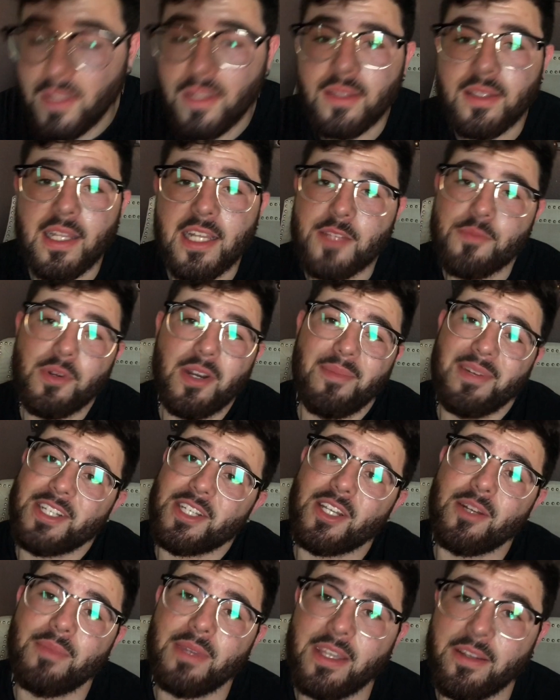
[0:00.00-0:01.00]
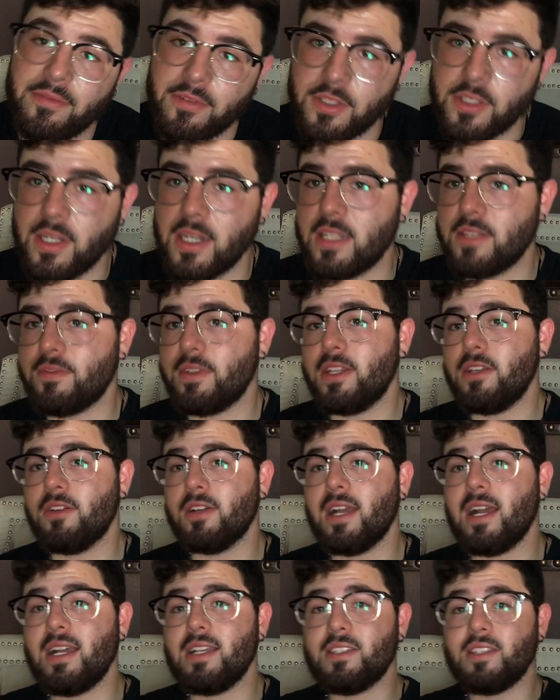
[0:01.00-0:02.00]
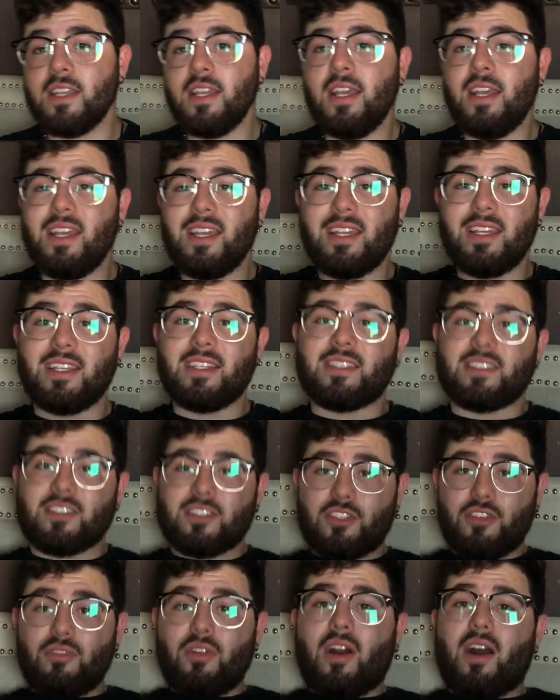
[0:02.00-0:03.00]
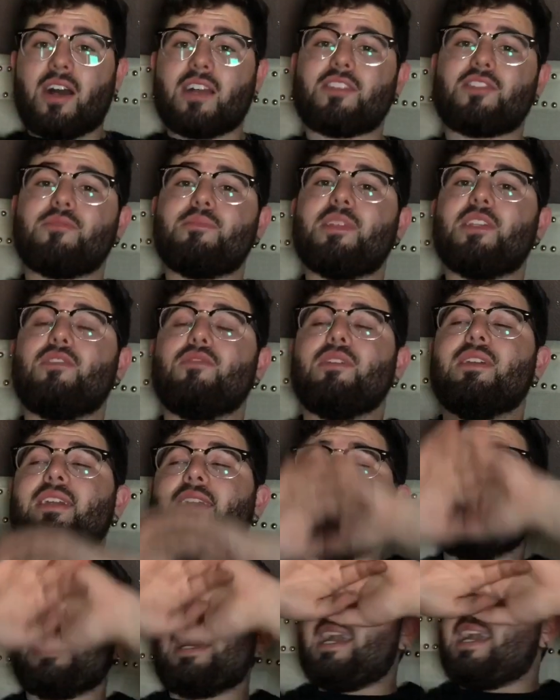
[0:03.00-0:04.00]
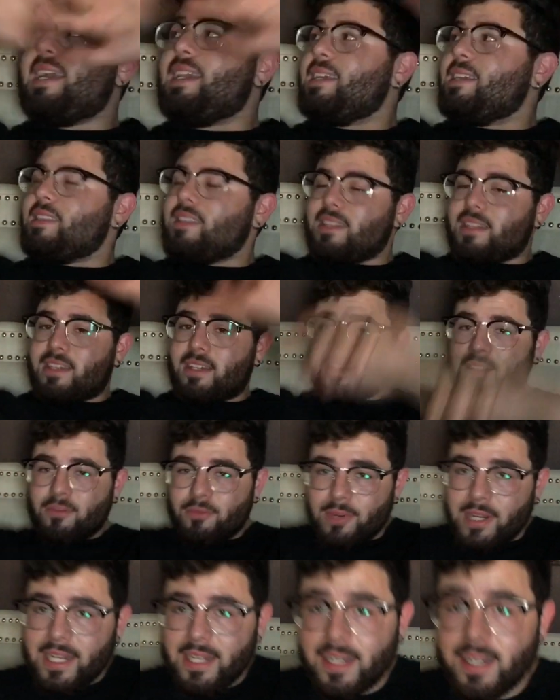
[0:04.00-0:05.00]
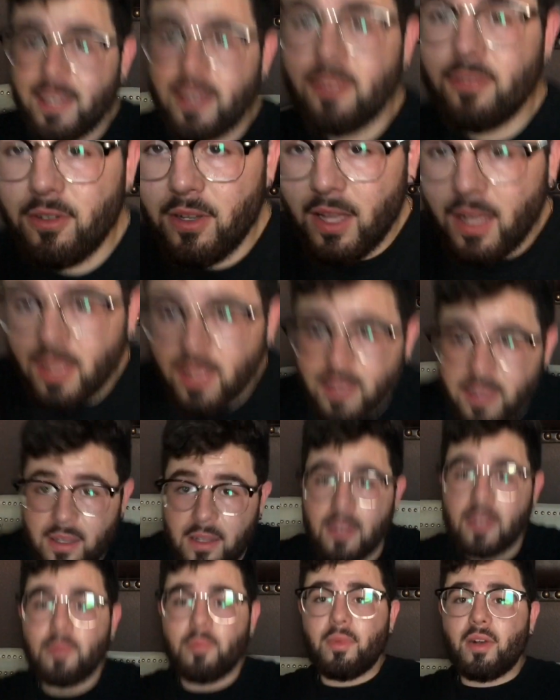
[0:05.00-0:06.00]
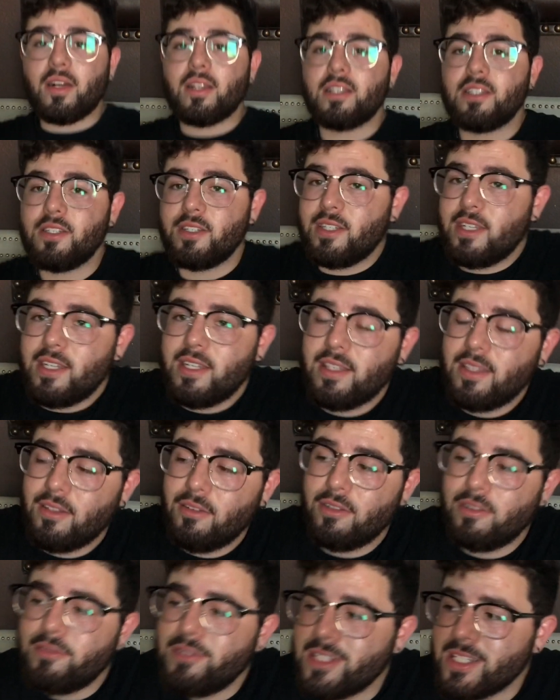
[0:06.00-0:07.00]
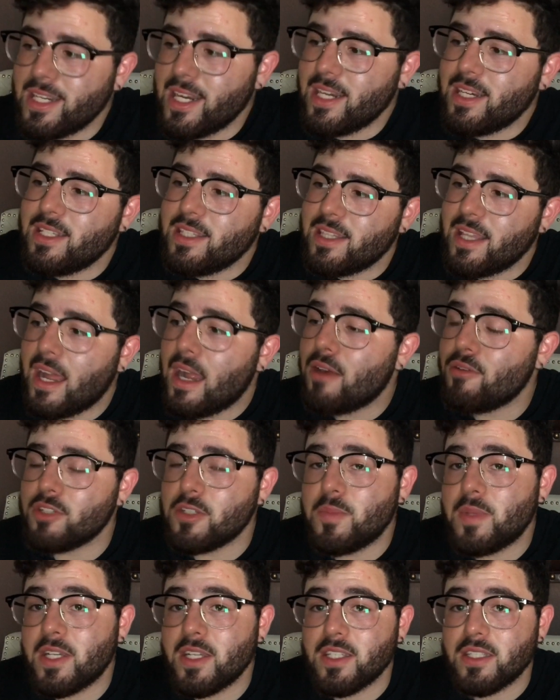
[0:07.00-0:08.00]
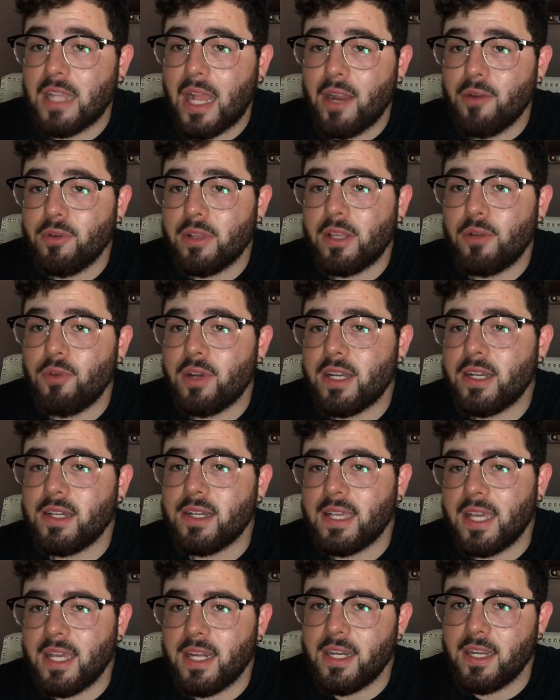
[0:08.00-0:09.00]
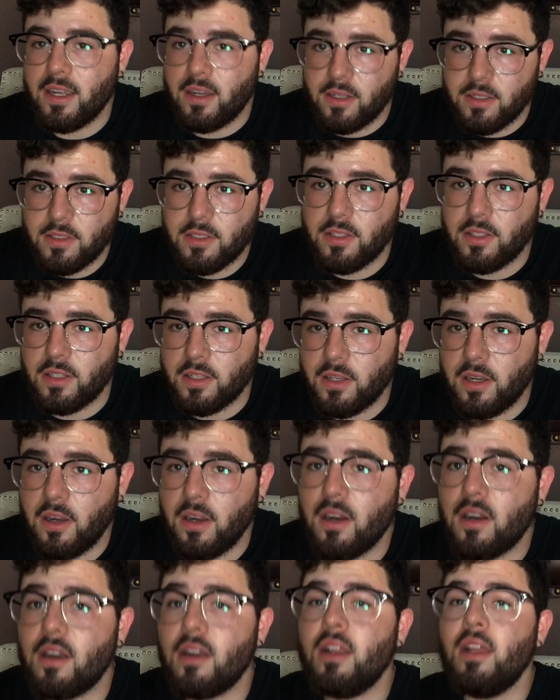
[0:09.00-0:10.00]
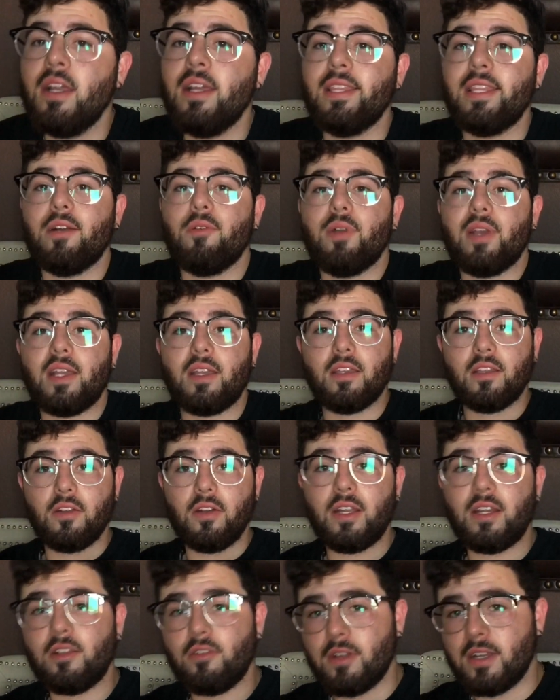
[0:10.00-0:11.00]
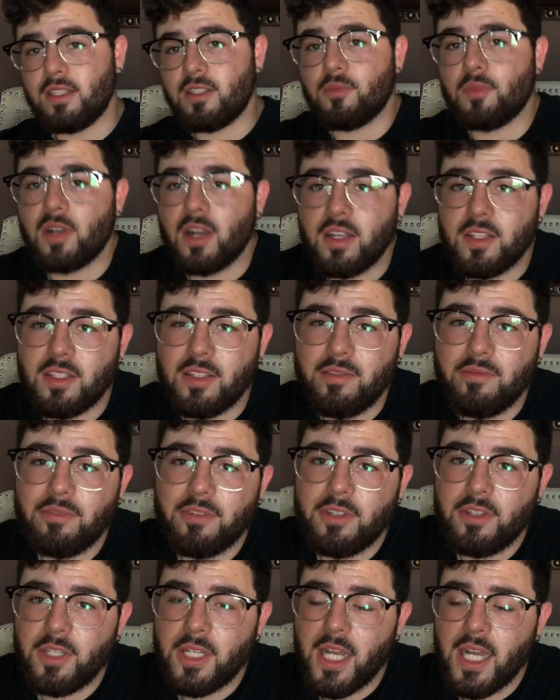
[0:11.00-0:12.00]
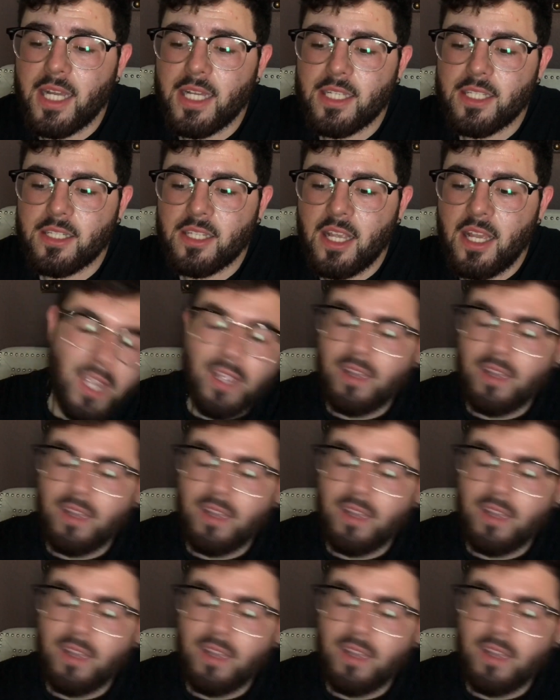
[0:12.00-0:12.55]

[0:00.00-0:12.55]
And that's pretty much gonna be it for today's video, guys. It's too hot to be doing anything right now. Honestly, the only reason I did that was because I really wanted to get it onto the car. That way I could go ahead and create some content for you guys.